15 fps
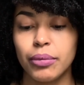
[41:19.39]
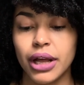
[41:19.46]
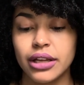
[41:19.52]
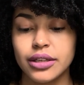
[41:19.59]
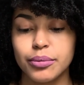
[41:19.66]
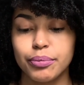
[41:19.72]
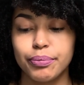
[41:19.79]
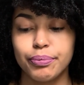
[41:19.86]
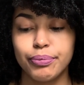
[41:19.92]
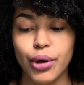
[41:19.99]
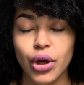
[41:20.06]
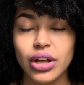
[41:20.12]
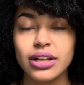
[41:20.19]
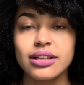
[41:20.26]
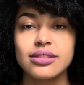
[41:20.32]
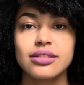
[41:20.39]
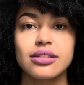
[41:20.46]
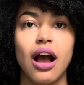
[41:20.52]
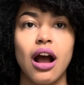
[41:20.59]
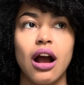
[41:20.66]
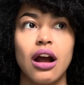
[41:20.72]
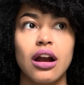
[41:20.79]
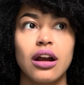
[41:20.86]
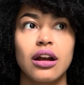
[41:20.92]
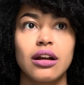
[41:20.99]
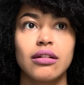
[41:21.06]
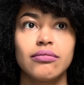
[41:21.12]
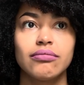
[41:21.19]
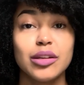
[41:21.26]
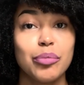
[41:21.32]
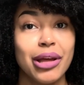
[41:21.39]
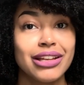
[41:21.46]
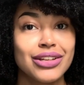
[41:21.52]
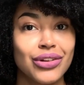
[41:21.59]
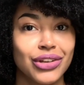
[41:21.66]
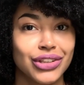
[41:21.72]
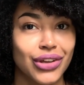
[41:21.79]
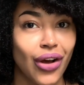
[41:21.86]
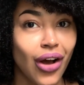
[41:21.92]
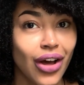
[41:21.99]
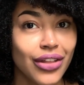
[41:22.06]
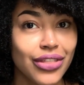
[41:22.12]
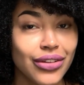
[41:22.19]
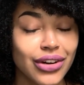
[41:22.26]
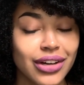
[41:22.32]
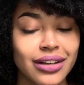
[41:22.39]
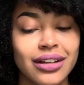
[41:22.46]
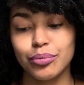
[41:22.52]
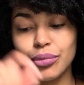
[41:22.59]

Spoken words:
But books are, depending on the author,